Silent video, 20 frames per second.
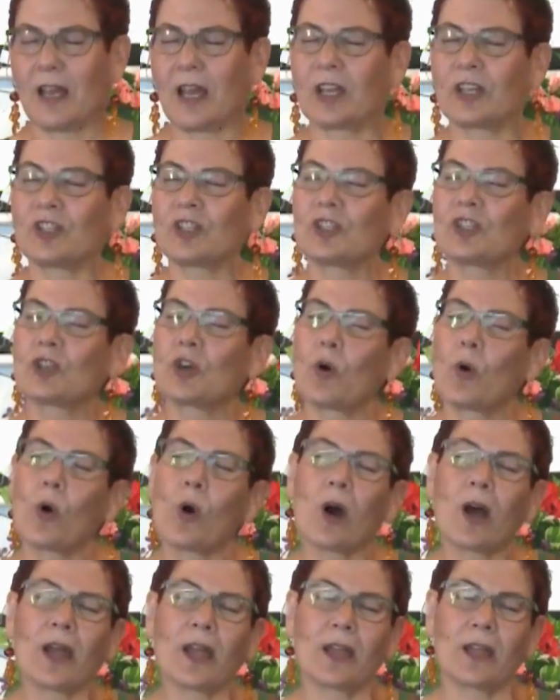and
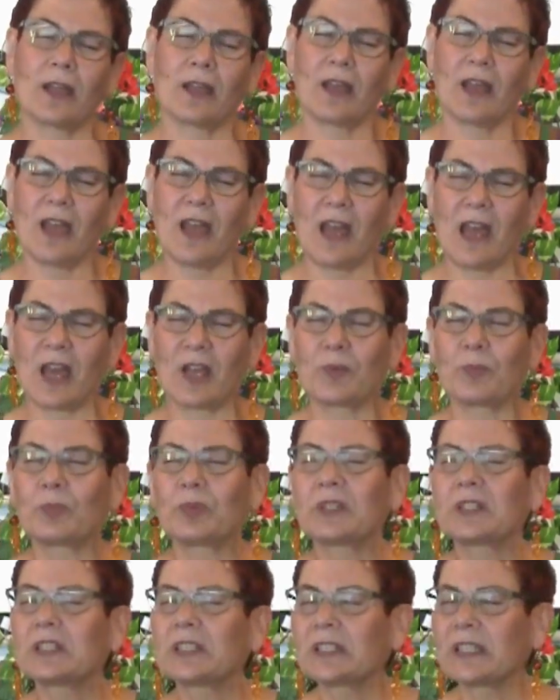joy
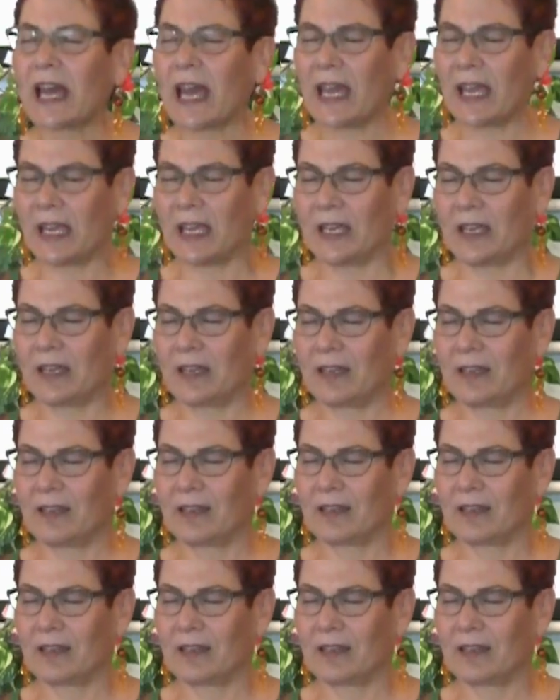and play.